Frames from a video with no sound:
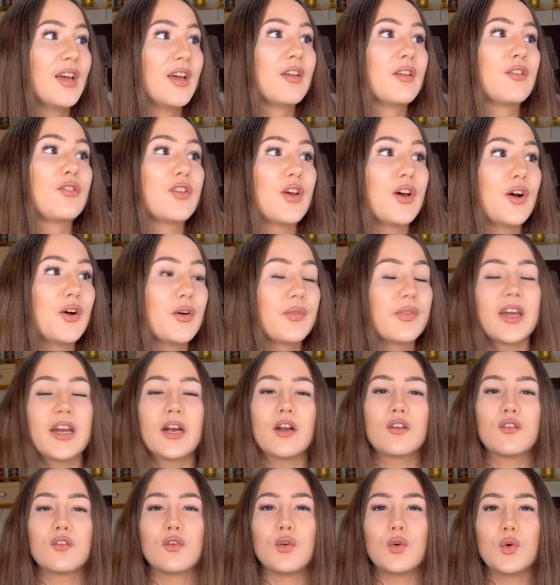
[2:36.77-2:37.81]
So there
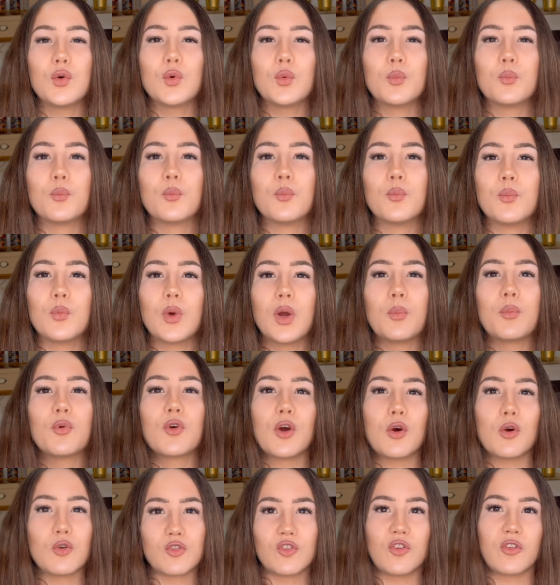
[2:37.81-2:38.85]
are two
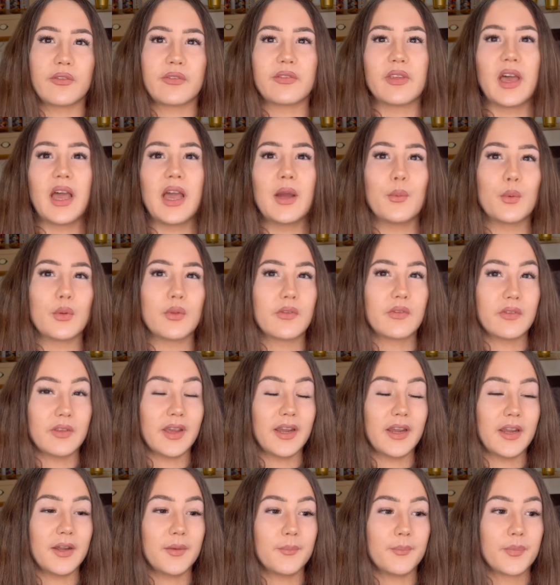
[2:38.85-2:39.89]
approaches, I would
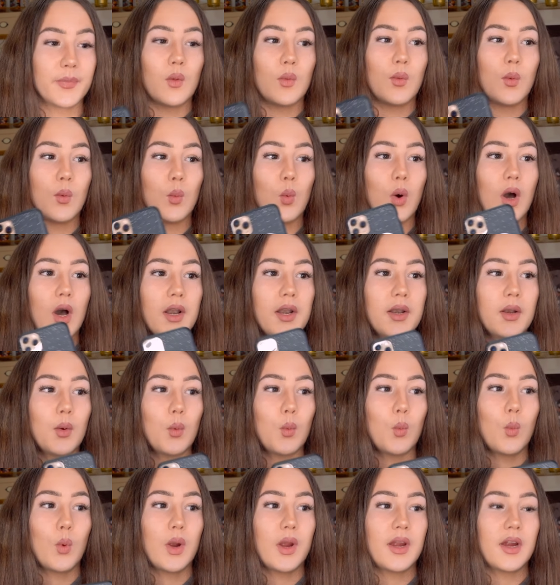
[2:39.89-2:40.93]
say. The
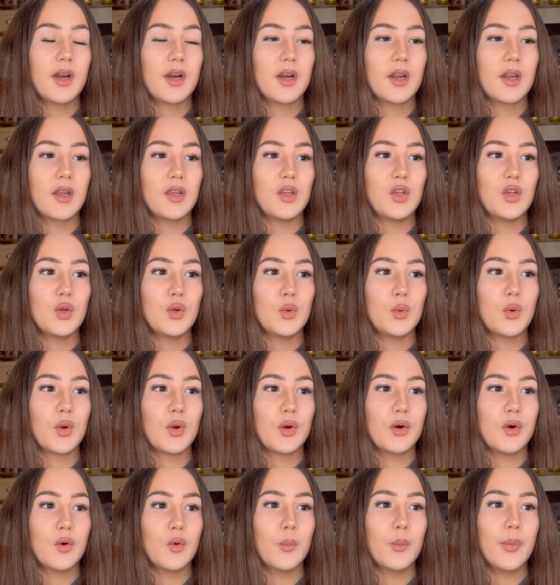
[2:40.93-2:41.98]
one where you
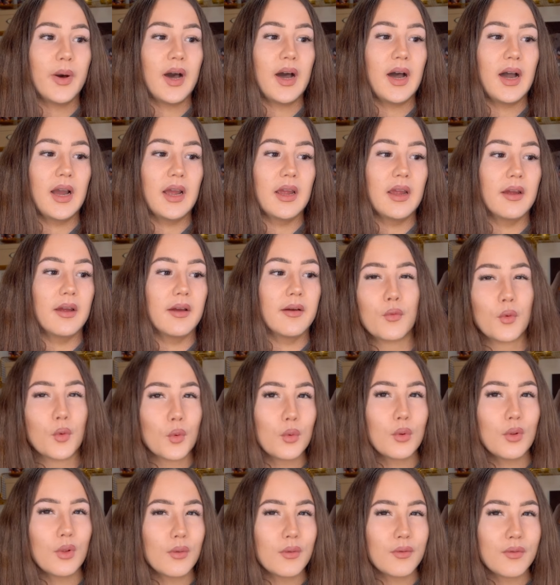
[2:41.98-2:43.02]
go by
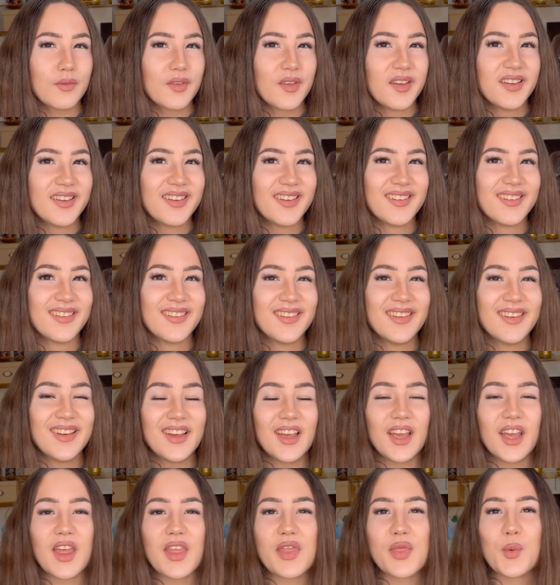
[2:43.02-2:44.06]
rules
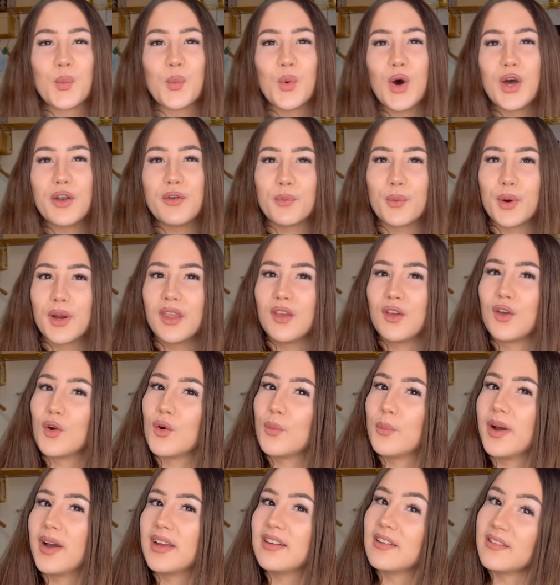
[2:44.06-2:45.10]
and the one where you go
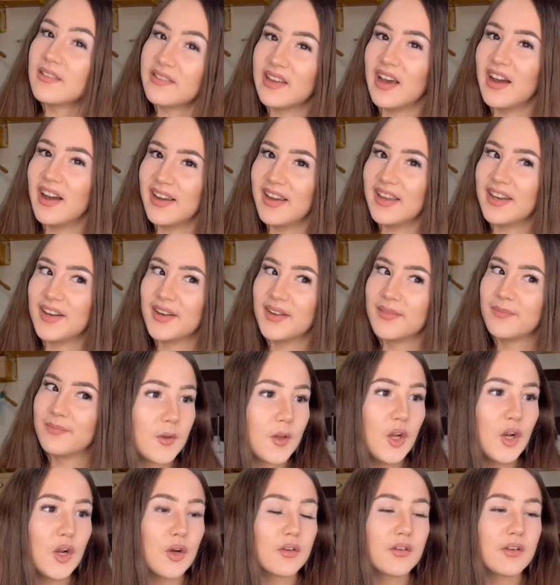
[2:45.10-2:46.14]
by design.
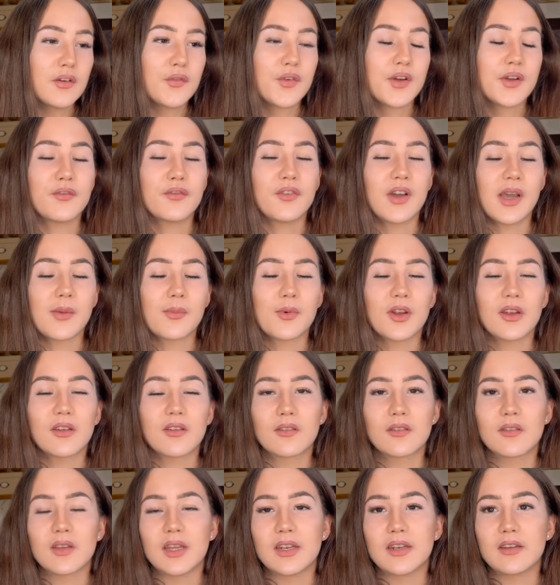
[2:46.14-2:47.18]
You know, different
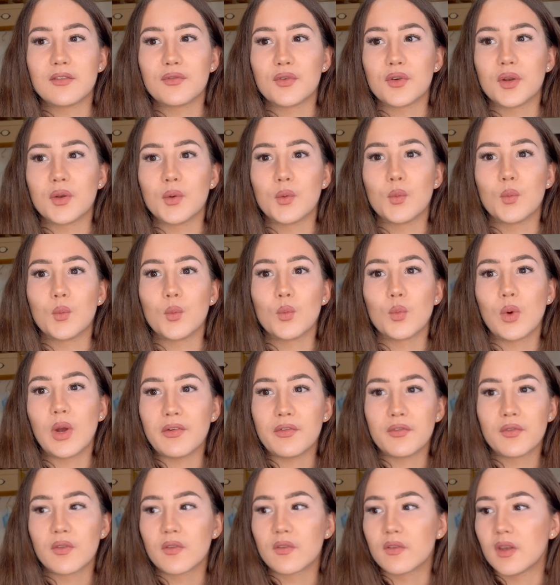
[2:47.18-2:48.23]
fabrics and different
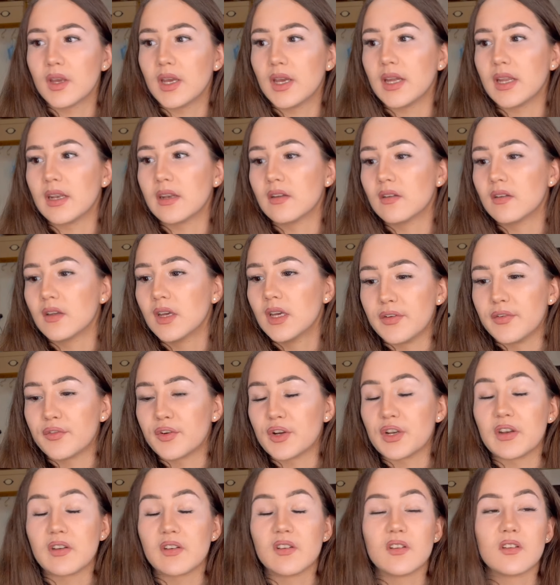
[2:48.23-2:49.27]
wefts and
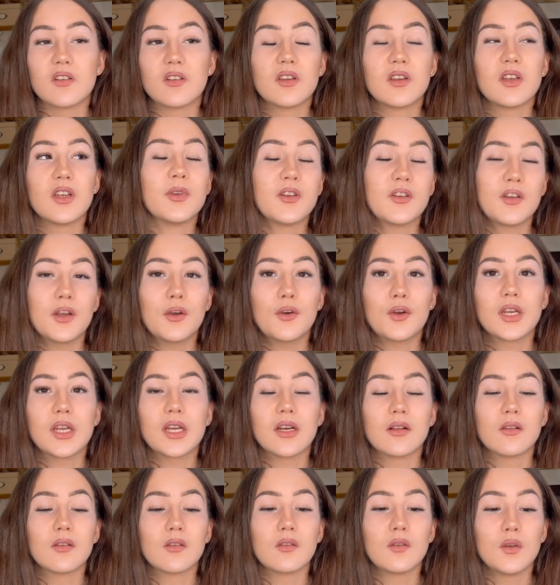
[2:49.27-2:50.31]
different
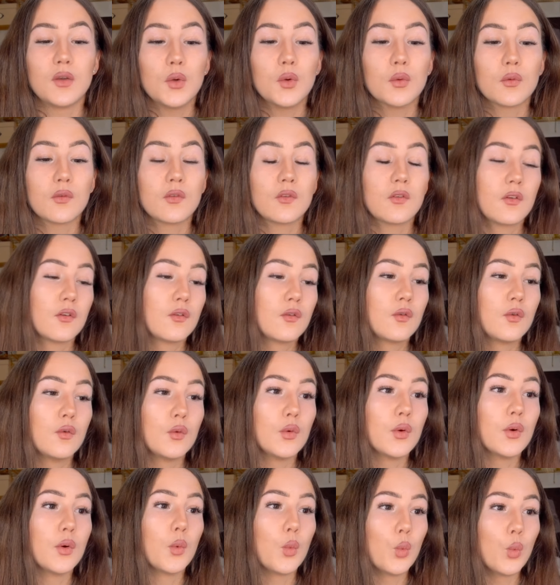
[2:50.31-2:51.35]
materials used
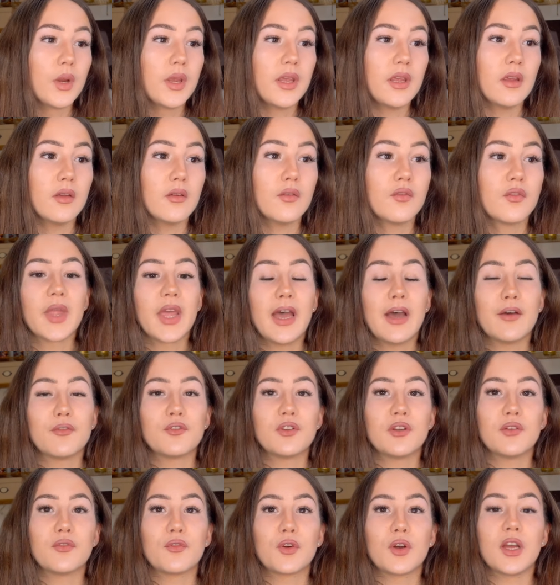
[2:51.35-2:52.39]
to weave have
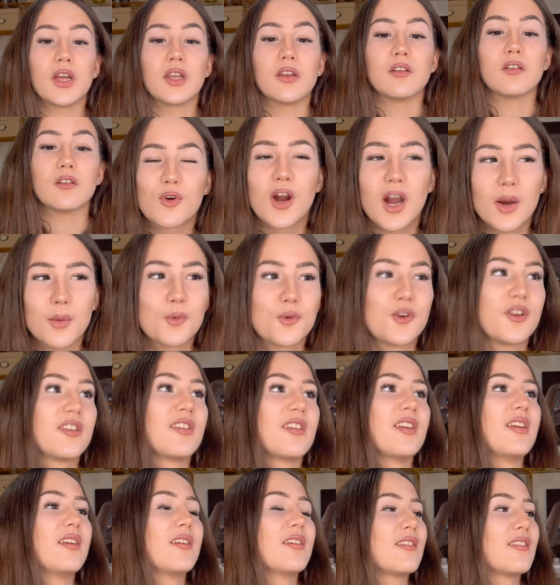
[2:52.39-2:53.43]
different
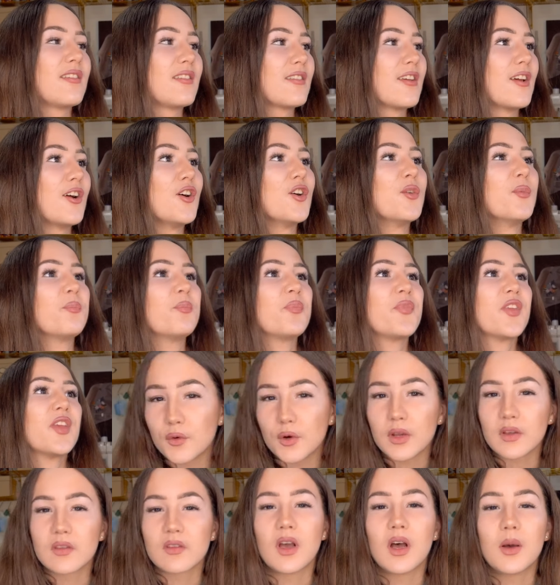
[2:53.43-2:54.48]
properties. So, for
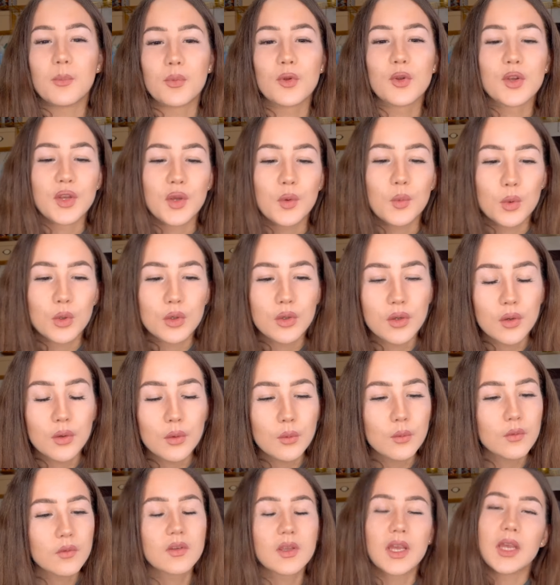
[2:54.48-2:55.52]
example, you would
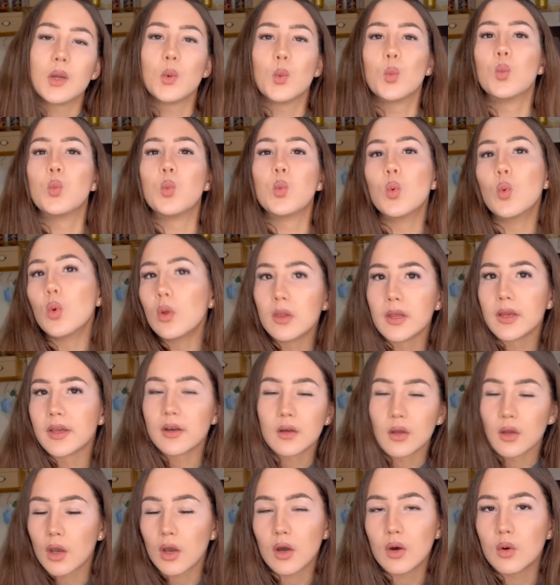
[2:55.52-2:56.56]
use a woolen
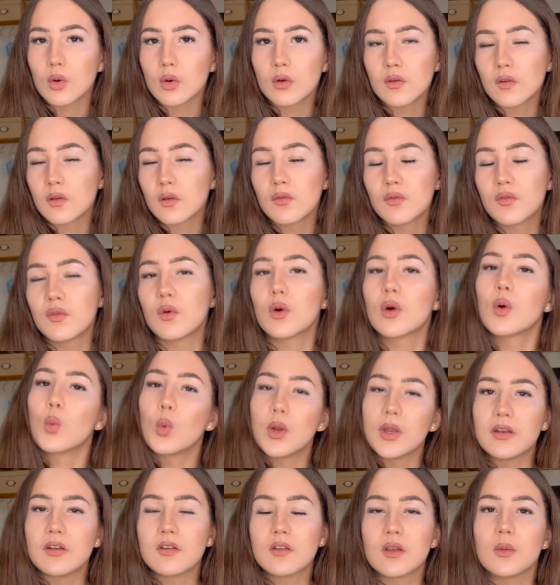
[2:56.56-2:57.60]
coat for
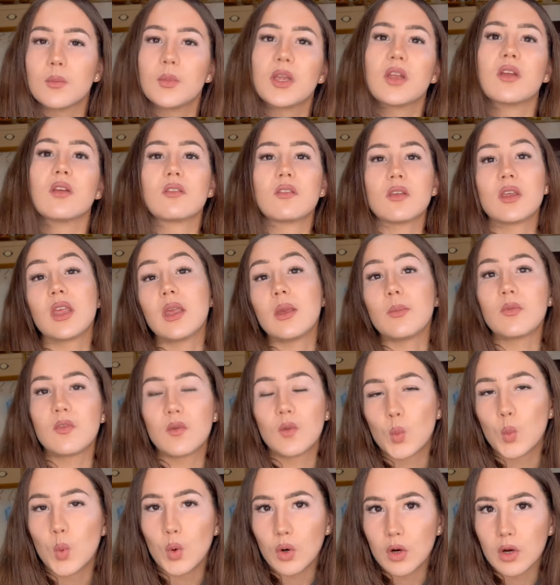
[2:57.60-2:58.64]
winter because it keeps you
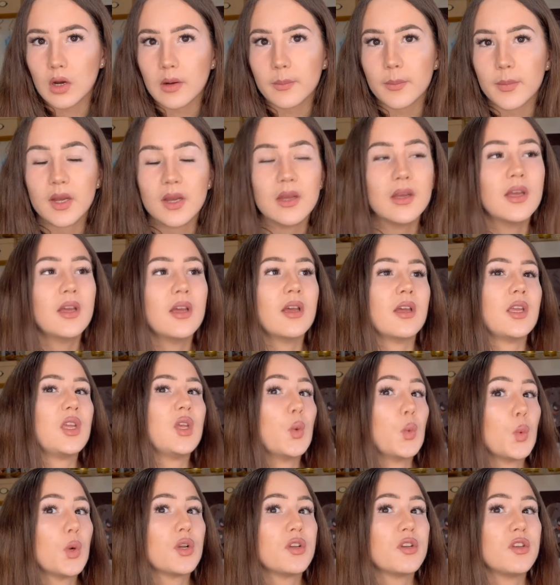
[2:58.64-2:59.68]
warm. You
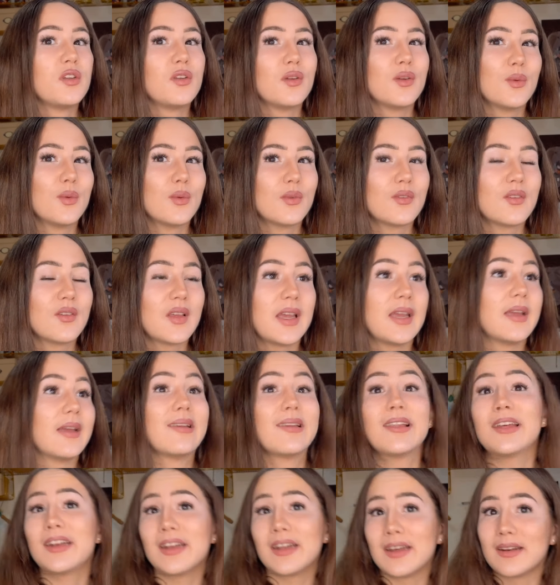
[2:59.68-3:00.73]
wouldn't use a
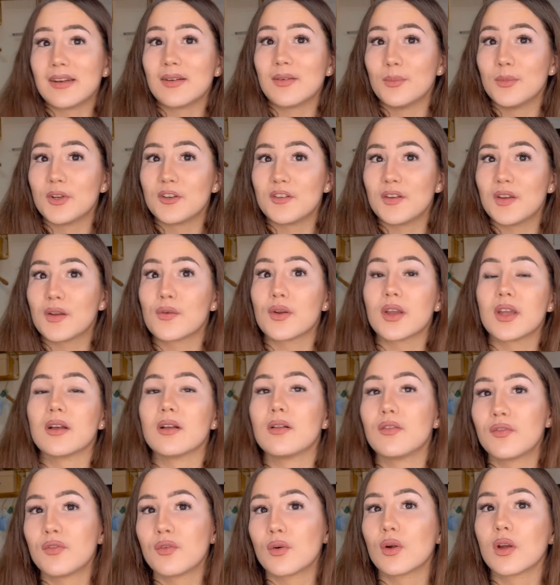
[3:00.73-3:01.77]
linen material
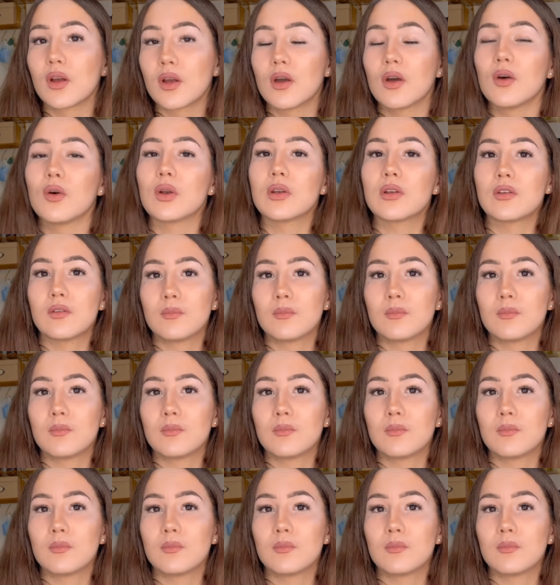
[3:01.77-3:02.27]
for a coat